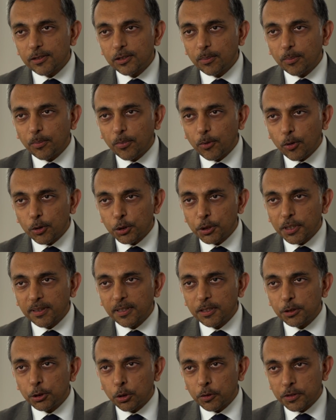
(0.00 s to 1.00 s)
is a project
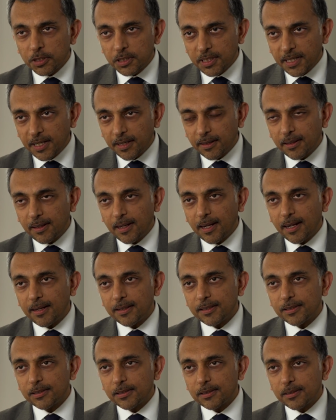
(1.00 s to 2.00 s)
that Georgia Tech
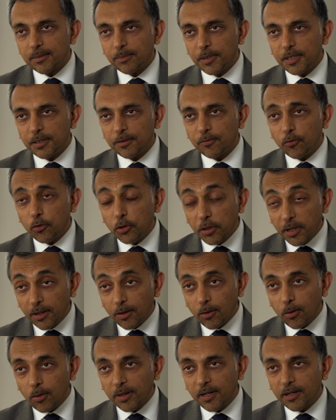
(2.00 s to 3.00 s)
has been working
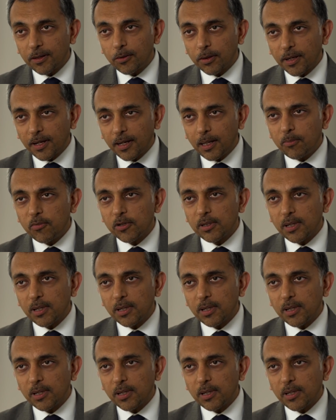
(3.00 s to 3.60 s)
on and cooking up